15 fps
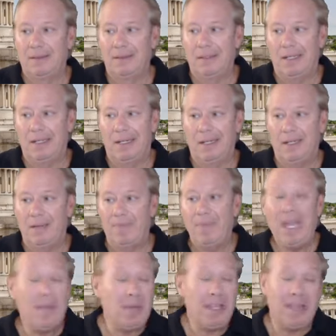
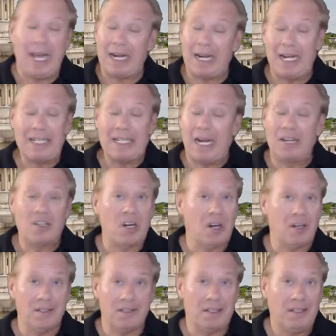Maybe that guy Don
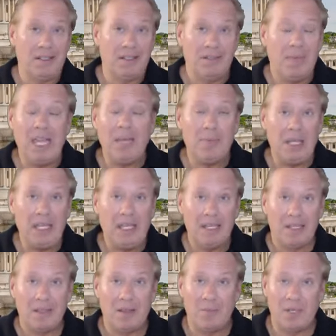Carlson, maybe
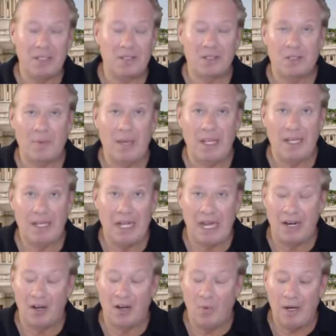the businessman. I
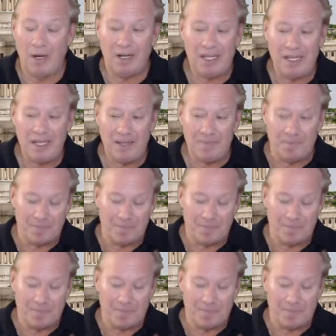don't know where he,